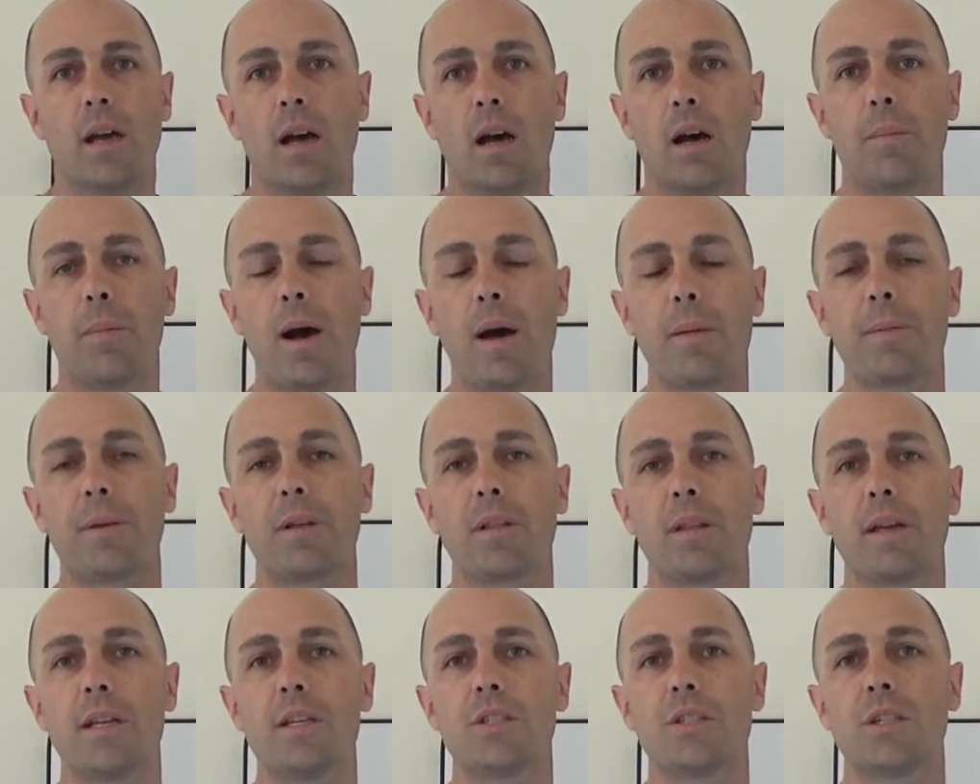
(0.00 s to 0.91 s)
A
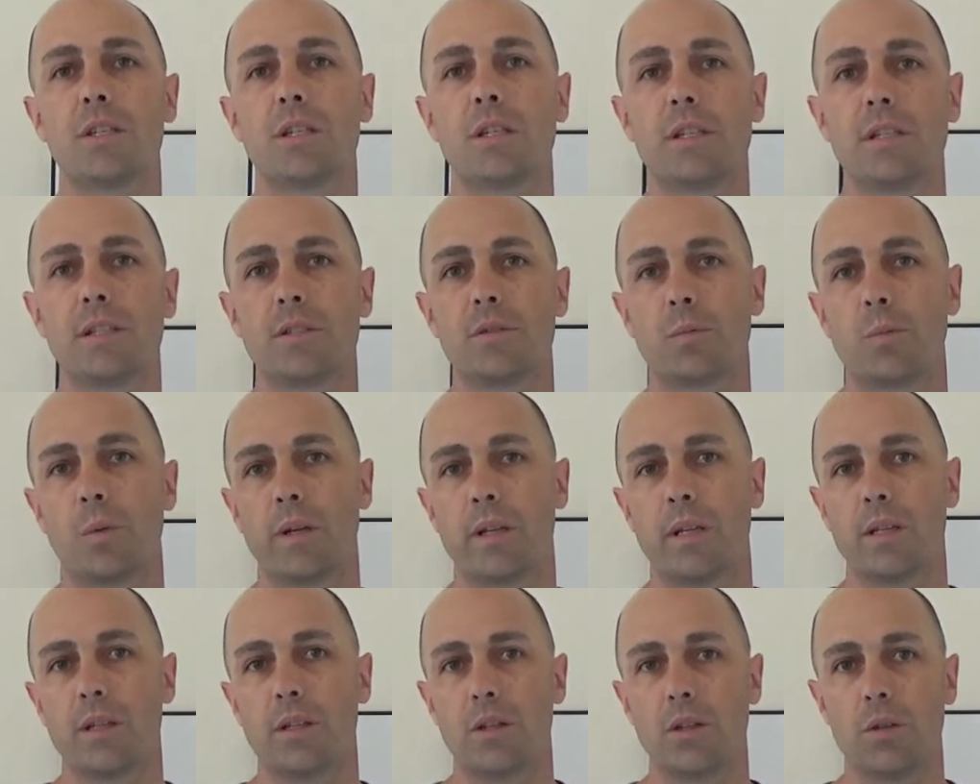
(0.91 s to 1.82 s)
population
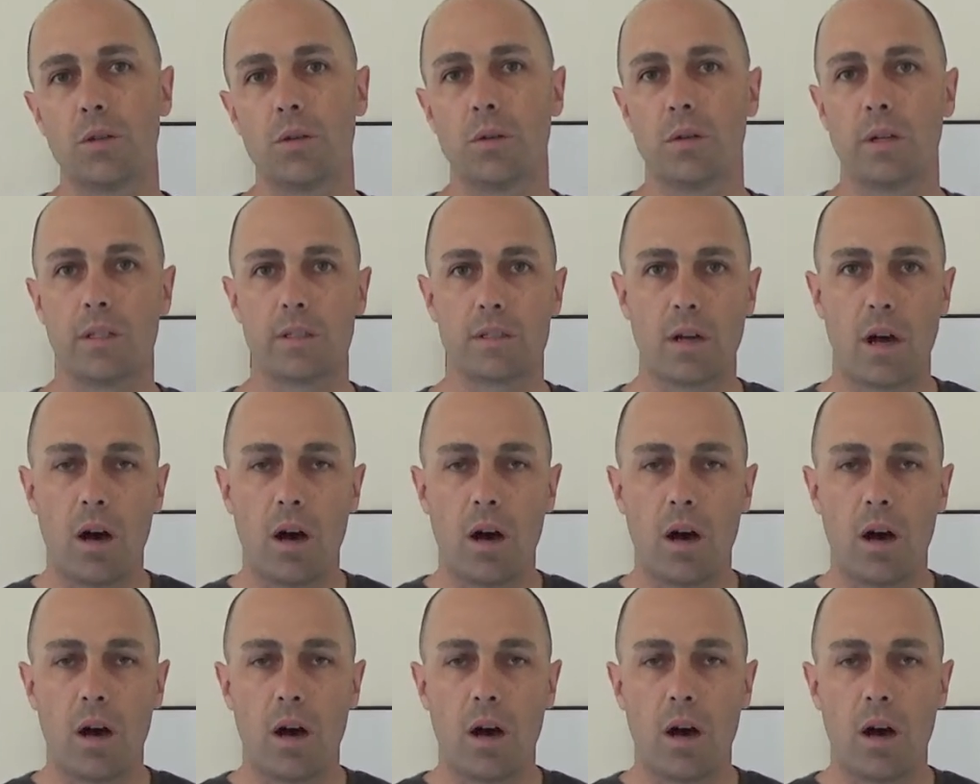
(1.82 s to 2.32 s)
is